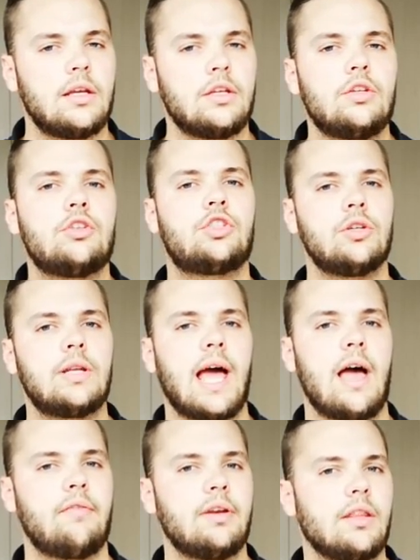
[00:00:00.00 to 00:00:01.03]
You should
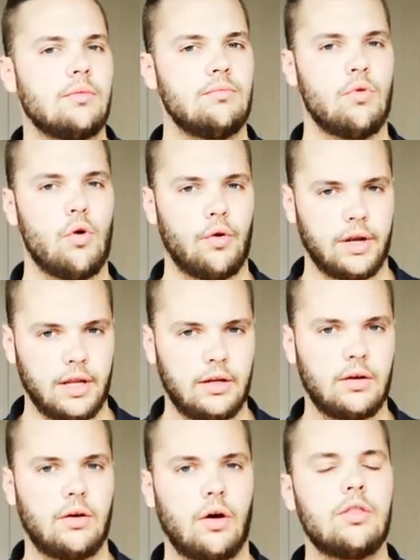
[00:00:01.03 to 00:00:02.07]
have it in the
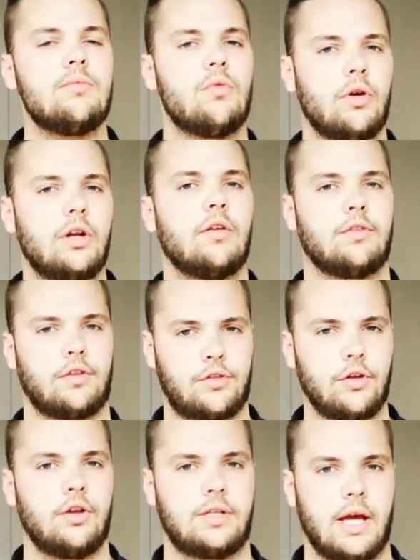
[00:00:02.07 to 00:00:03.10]
morning, on the morning of the
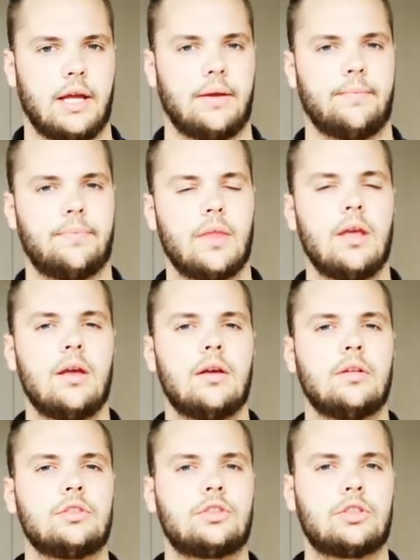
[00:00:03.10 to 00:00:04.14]
3rd day.
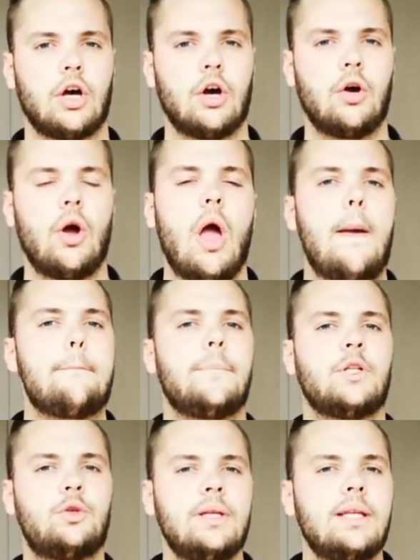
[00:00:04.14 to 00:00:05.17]
So
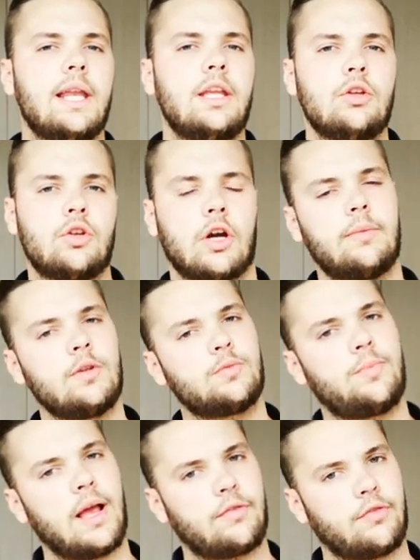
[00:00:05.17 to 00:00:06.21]
between getting your documents
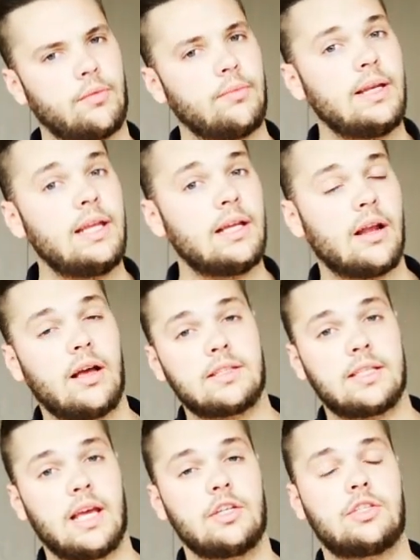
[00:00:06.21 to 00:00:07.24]
back from
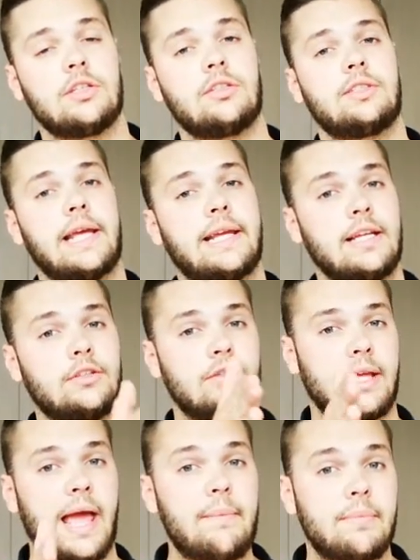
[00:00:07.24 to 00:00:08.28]
legalization to taking it to
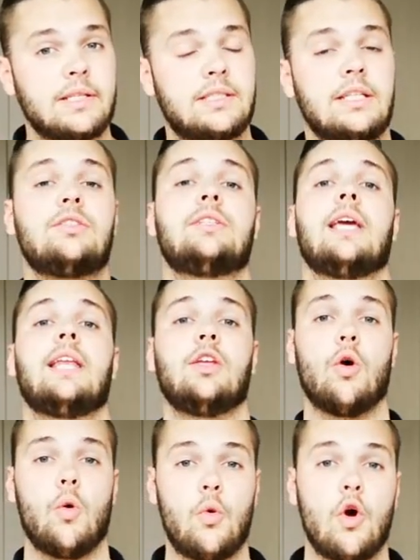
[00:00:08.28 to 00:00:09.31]
the embassy to getting
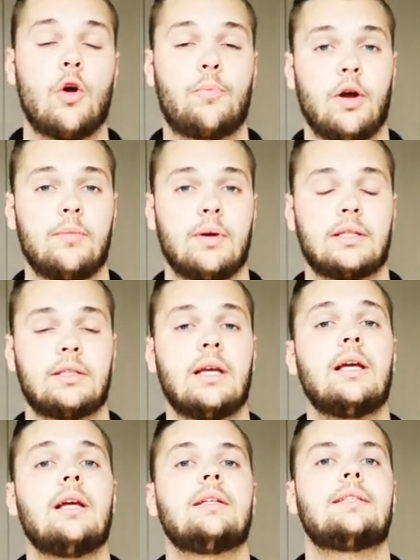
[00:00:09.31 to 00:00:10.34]
your work permit
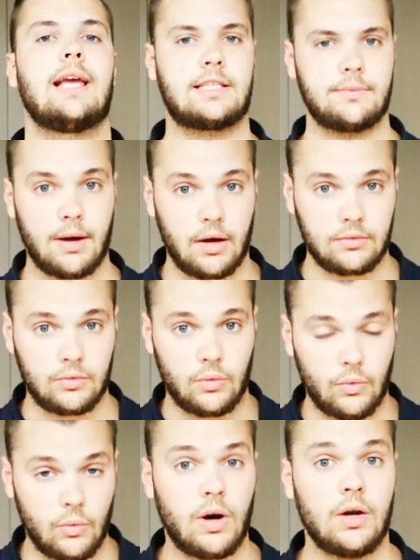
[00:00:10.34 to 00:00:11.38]
takes about
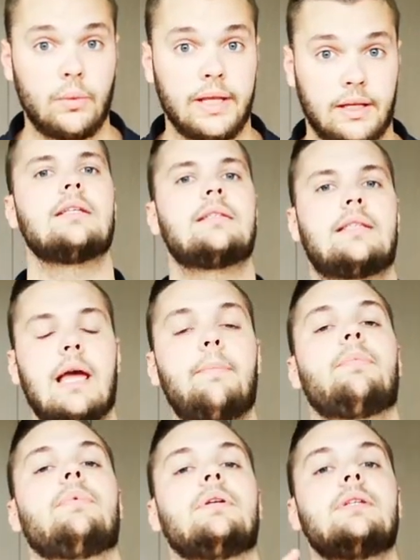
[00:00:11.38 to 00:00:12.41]
1 week. Step
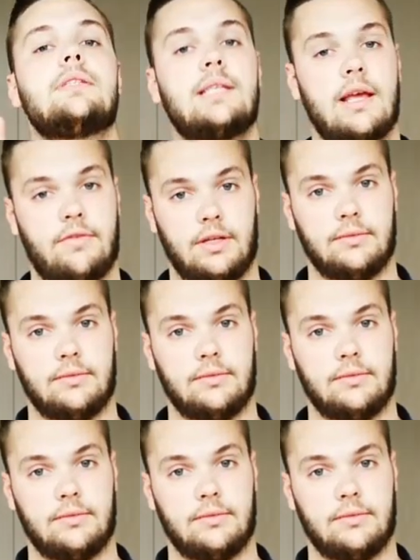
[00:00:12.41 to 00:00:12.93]
7.